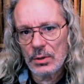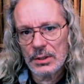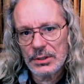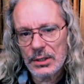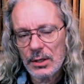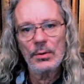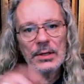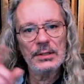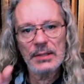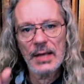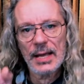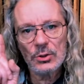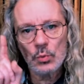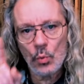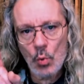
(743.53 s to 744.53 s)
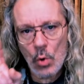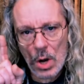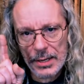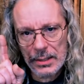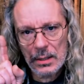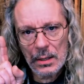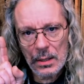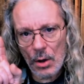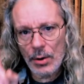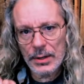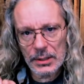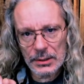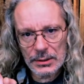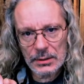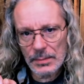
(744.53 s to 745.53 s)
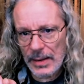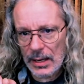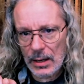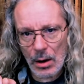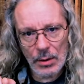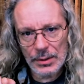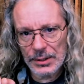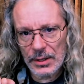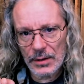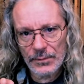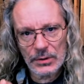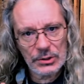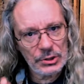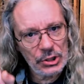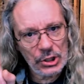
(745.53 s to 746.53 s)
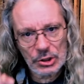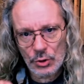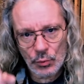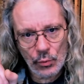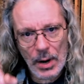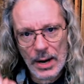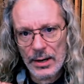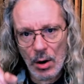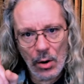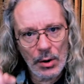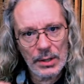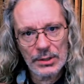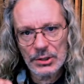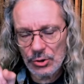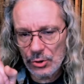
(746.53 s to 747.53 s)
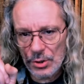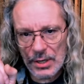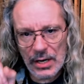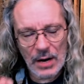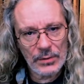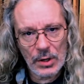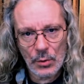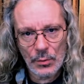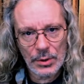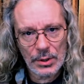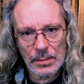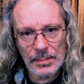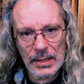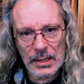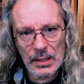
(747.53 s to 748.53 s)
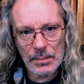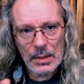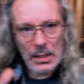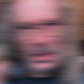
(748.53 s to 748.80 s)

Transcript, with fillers: Because it only takes one artist to make all the difference, just the right artist, and you never know where you're going to meet them.